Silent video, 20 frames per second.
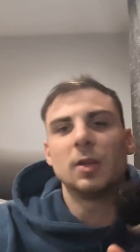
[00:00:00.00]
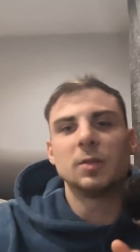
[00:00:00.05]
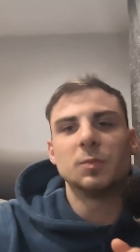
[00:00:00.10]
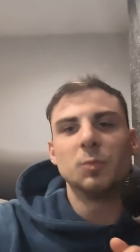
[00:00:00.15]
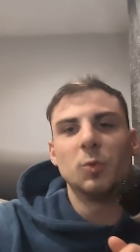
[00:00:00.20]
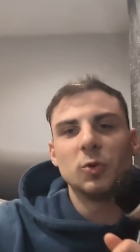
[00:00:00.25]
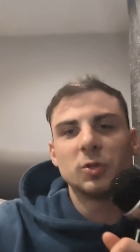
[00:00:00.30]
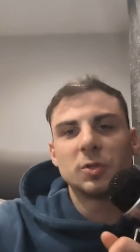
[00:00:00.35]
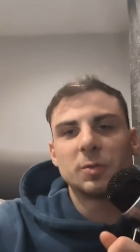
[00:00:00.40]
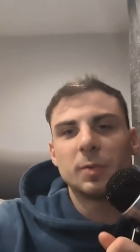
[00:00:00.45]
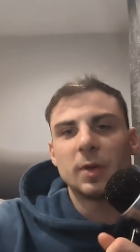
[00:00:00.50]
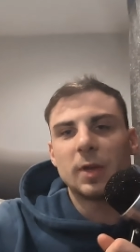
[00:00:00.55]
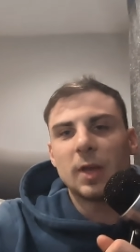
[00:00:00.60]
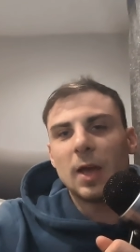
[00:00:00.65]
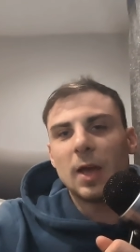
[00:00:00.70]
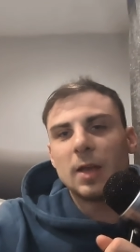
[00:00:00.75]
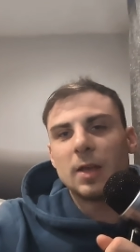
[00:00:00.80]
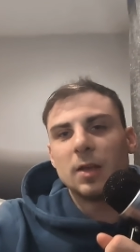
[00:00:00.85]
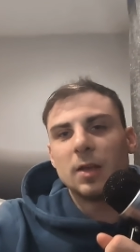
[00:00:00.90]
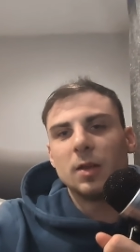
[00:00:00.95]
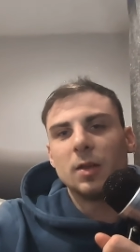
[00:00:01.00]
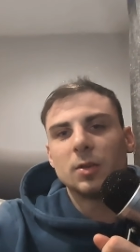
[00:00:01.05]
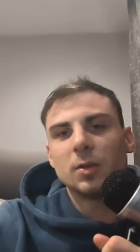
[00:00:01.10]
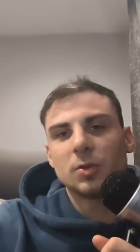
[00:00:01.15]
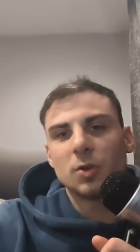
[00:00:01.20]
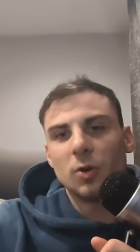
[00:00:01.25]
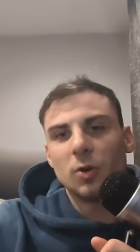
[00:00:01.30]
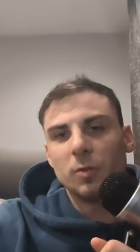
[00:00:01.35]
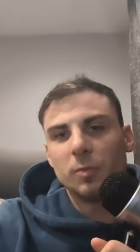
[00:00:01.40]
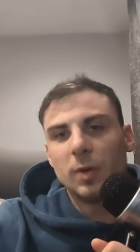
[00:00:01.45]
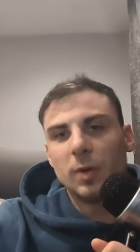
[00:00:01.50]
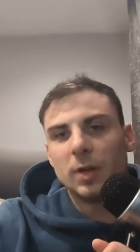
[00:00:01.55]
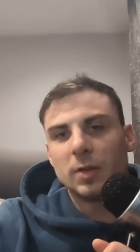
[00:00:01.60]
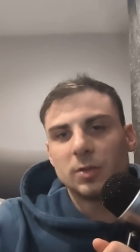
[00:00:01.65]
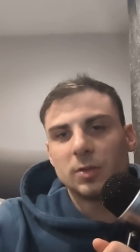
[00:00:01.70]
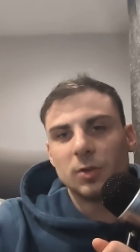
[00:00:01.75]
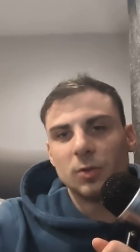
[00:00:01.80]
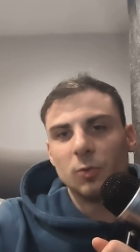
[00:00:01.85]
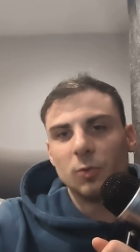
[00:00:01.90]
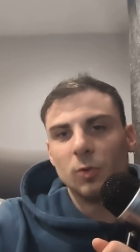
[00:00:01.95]
There's more spaghetti in this code
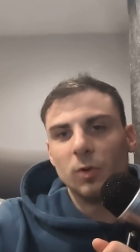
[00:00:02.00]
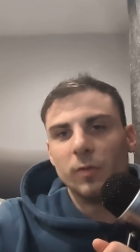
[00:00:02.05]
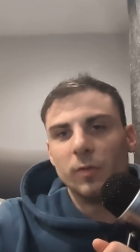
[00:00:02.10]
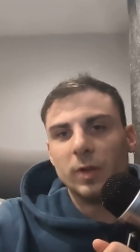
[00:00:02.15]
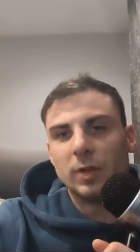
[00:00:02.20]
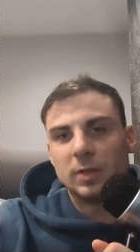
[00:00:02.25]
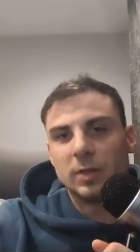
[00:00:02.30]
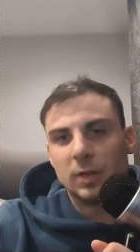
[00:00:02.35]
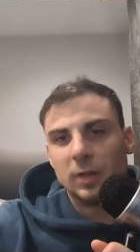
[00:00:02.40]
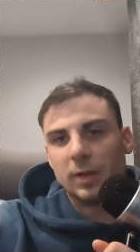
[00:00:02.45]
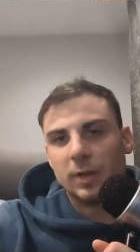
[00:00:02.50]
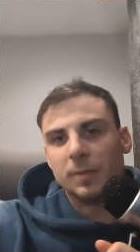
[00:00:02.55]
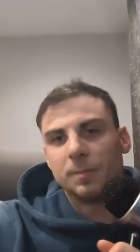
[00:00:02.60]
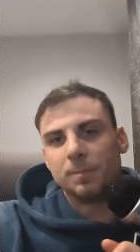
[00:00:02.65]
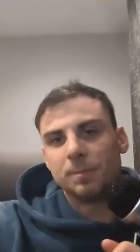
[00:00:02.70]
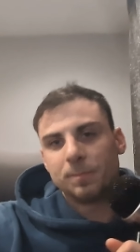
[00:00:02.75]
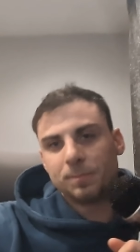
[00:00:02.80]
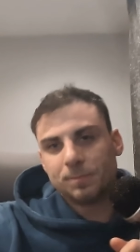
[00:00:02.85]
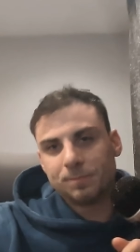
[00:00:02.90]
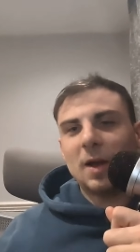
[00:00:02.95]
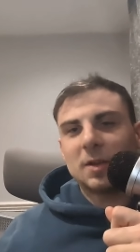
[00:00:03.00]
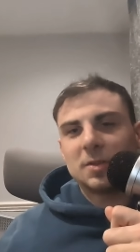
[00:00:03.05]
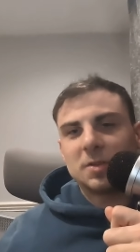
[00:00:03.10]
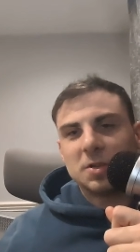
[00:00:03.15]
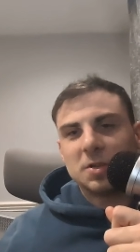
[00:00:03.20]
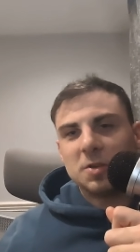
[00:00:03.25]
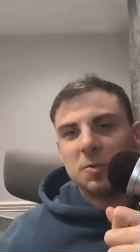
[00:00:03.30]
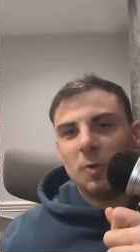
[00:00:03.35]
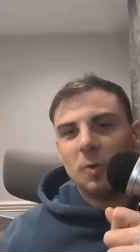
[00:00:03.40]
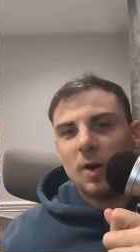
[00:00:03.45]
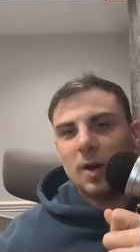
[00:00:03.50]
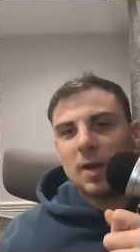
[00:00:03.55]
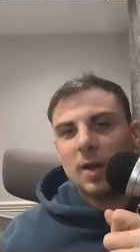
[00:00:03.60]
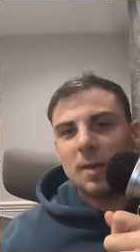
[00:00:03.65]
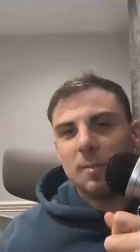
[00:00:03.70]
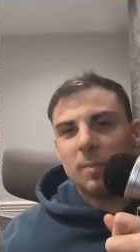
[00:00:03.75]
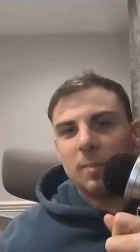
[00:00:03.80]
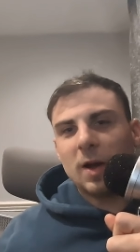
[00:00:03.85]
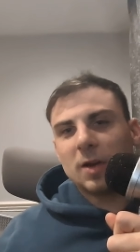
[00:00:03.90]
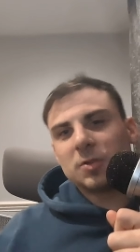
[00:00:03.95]
base than all of Italy. Back to
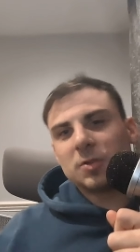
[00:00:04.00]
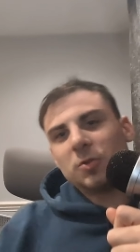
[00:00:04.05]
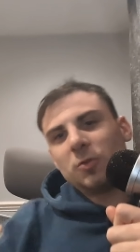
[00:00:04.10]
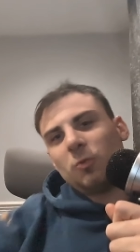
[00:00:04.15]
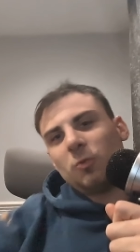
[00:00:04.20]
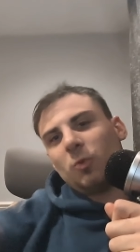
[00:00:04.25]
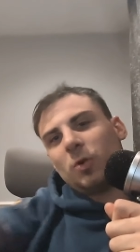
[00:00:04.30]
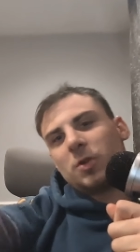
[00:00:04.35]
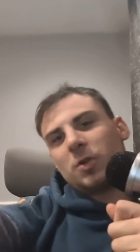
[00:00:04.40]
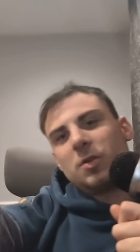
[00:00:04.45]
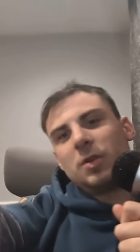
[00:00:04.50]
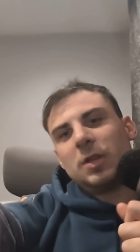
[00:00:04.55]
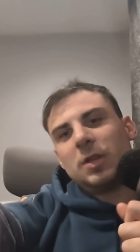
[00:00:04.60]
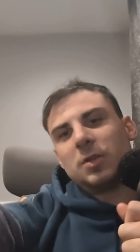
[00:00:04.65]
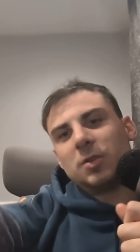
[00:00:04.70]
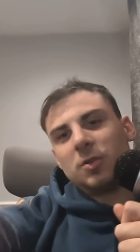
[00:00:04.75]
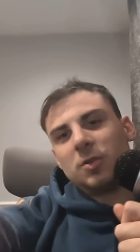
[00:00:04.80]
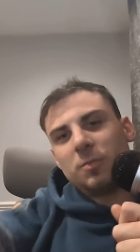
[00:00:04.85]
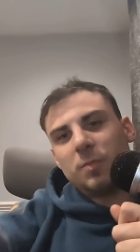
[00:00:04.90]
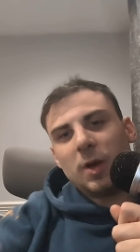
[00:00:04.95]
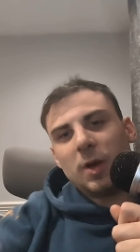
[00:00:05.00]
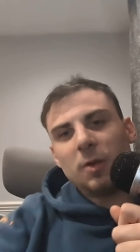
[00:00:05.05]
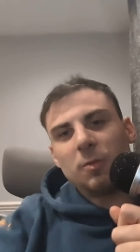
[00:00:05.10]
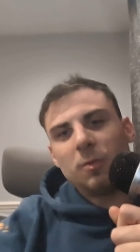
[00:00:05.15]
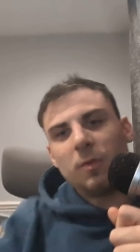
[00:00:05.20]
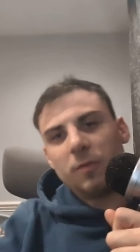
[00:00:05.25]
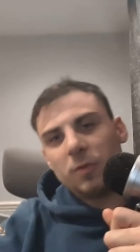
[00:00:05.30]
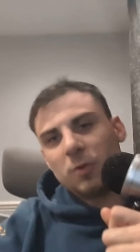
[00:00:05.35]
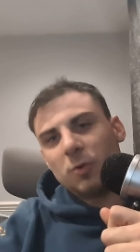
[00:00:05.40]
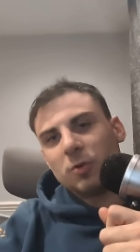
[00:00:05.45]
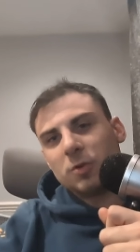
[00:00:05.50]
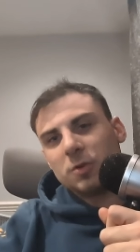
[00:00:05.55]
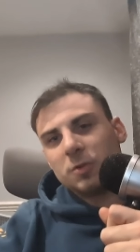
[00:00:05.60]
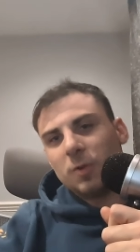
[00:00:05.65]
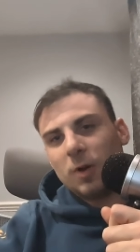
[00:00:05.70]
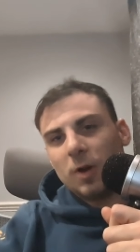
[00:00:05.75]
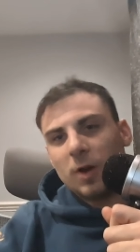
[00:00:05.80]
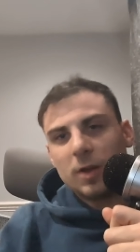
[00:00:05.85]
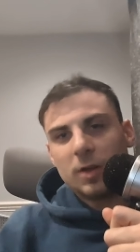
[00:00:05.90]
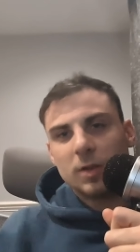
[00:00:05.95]
UI and back to what you need to do better with your
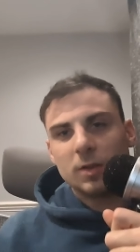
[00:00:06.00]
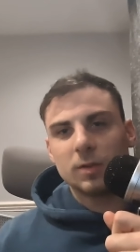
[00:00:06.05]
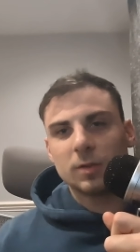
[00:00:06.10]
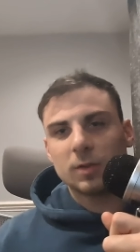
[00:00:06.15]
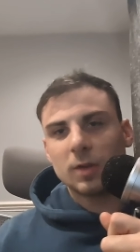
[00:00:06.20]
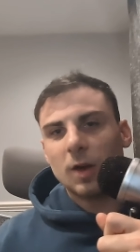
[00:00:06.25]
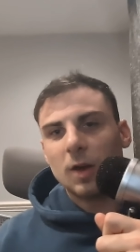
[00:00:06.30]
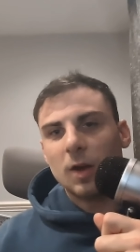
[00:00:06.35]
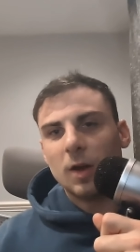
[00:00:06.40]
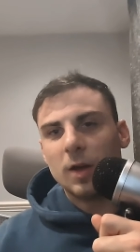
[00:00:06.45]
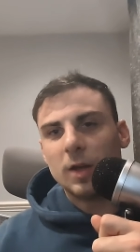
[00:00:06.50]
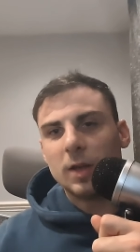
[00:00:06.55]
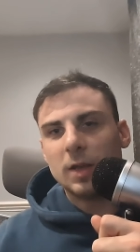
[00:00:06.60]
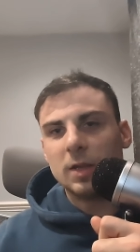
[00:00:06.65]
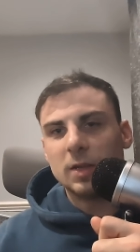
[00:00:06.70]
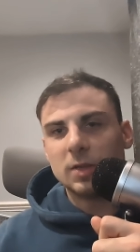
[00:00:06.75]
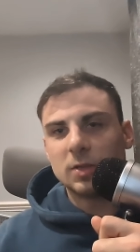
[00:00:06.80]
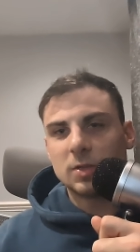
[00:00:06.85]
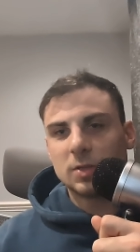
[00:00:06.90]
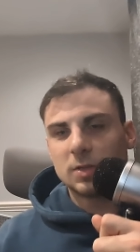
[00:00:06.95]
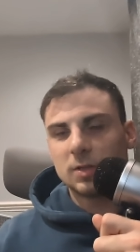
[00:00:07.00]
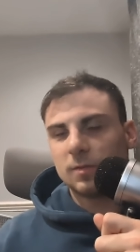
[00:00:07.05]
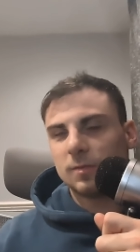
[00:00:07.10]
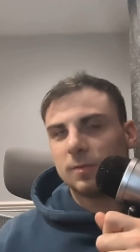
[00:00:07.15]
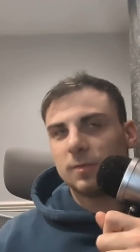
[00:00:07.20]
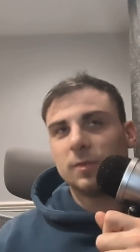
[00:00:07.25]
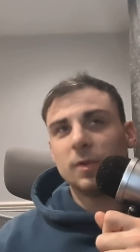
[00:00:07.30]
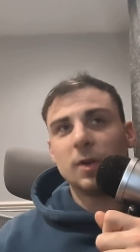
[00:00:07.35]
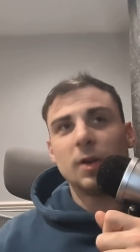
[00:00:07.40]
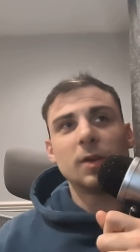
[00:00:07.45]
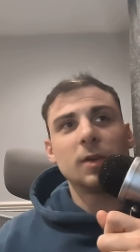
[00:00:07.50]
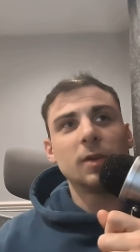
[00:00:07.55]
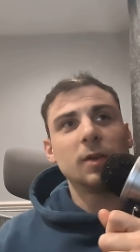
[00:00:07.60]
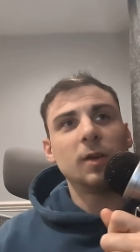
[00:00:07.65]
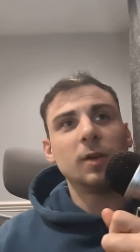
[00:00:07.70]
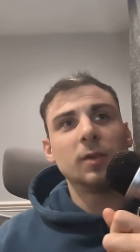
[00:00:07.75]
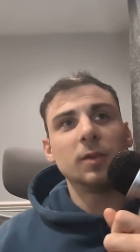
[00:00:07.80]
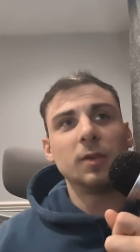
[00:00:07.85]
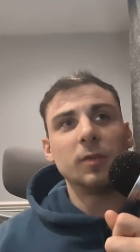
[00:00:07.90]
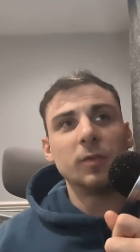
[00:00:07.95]
UI. I
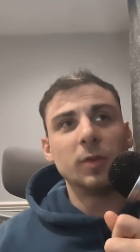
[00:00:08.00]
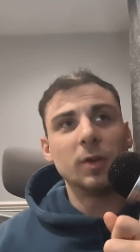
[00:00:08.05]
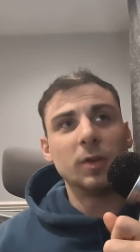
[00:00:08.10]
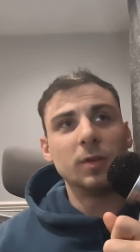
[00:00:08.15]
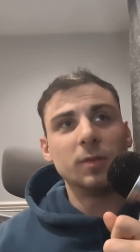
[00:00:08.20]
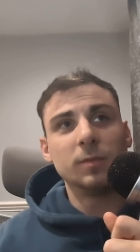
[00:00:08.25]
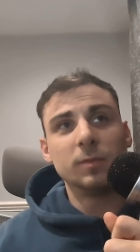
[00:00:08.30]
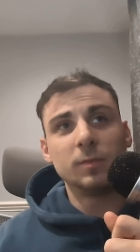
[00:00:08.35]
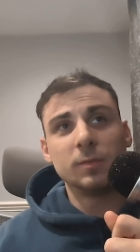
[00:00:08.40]
don't even know.